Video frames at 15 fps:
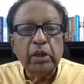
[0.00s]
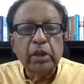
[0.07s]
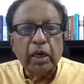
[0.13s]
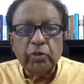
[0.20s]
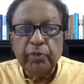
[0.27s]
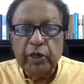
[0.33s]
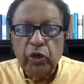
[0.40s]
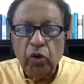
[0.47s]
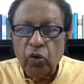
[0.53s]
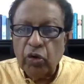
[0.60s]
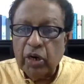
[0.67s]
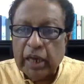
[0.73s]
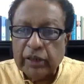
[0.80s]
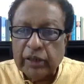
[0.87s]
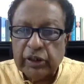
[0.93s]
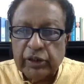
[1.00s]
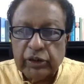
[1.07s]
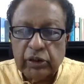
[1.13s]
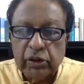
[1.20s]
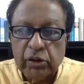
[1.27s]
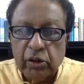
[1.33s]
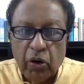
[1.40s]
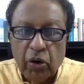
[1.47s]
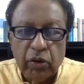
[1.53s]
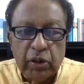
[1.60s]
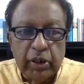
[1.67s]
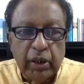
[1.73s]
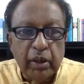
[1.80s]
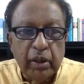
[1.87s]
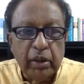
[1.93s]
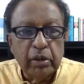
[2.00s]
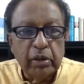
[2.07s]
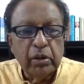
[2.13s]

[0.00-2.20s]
There has been no relaxation on the